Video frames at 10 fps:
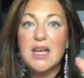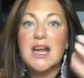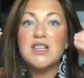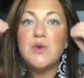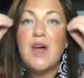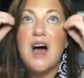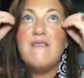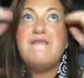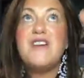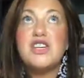connect with
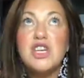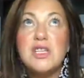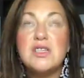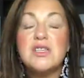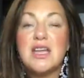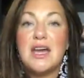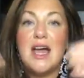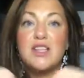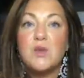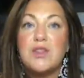our visions,
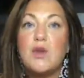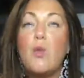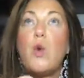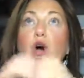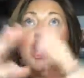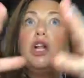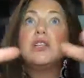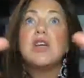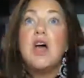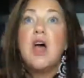connect with the
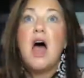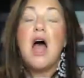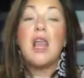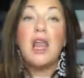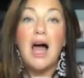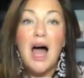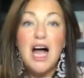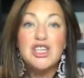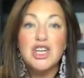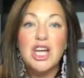world at
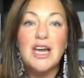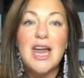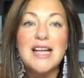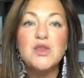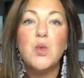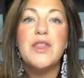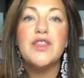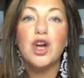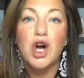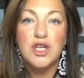large, connect
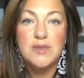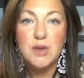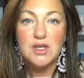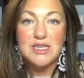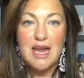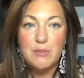with the cosmos.